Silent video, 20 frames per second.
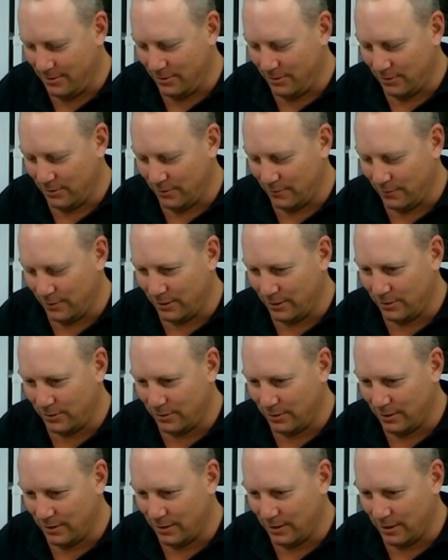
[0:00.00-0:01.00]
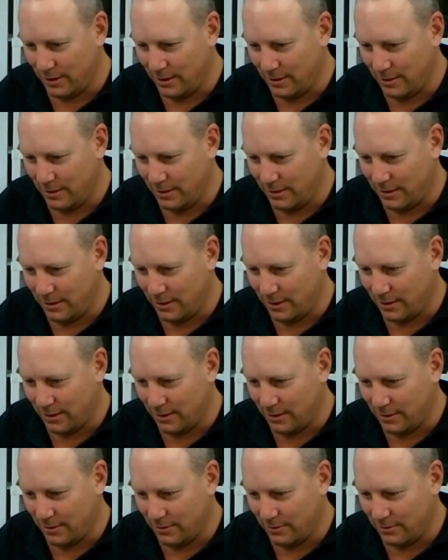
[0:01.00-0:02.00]
So if that's like that, and then that
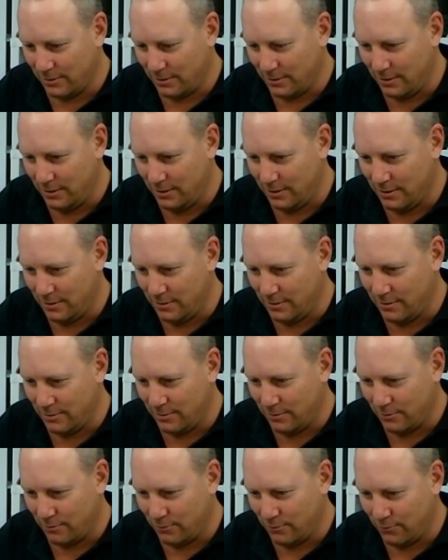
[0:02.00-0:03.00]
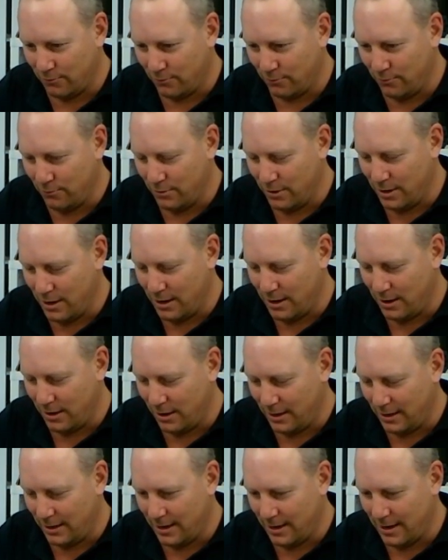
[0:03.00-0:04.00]
goes in through there
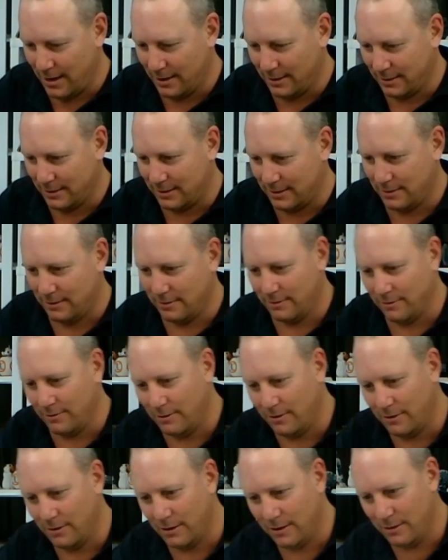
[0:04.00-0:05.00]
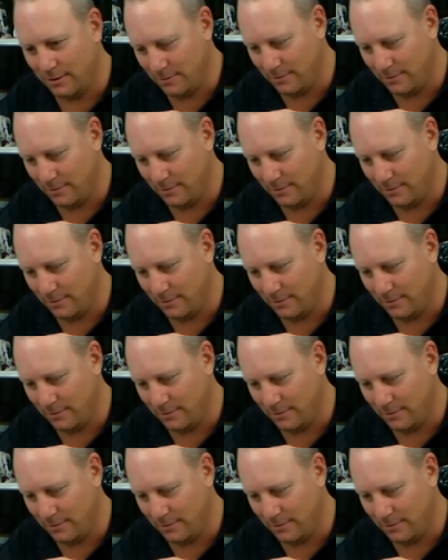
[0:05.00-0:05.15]
like that. Alright.